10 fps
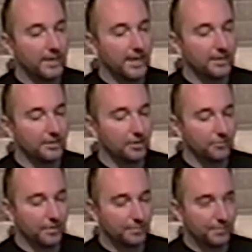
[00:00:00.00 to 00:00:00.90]
that, you
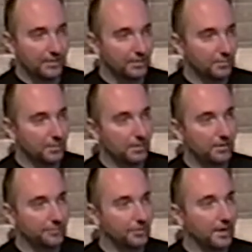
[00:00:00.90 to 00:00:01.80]
know, if I pick something up
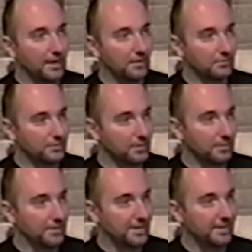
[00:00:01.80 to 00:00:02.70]
off the ground,
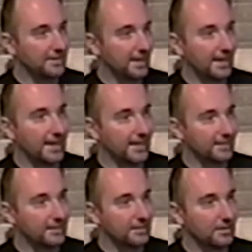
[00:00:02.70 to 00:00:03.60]
you know, I'm not going to
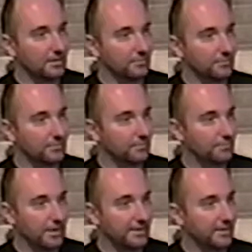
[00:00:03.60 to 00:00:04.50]
die, you know,
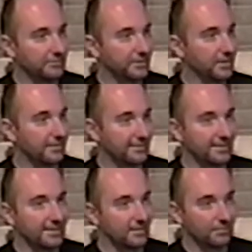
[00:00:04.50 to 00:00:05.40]
I'm probably not even going to get
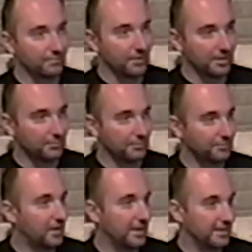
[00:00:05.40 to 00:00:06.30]
sick, it's probably going to
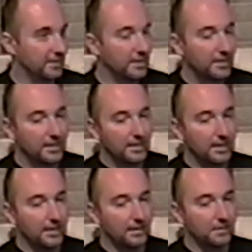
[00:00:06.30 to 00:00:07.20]
be fine.
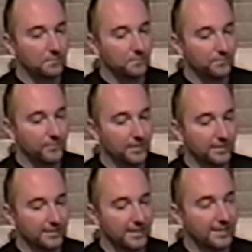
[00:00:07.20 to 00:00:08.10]
Um,
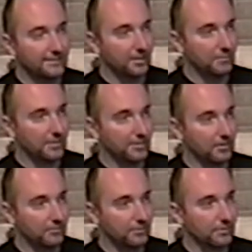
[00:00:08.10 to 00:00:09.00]
things like that, telling
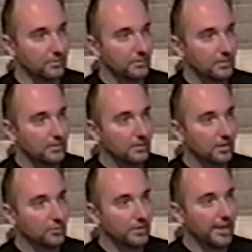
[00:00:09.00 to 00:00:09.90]
myself
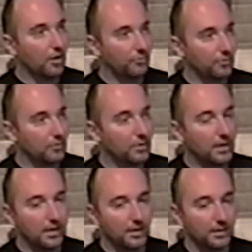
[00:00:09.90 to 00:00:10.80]
are, are really helpful.
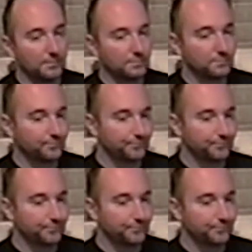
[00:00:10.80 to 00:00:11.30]
Um,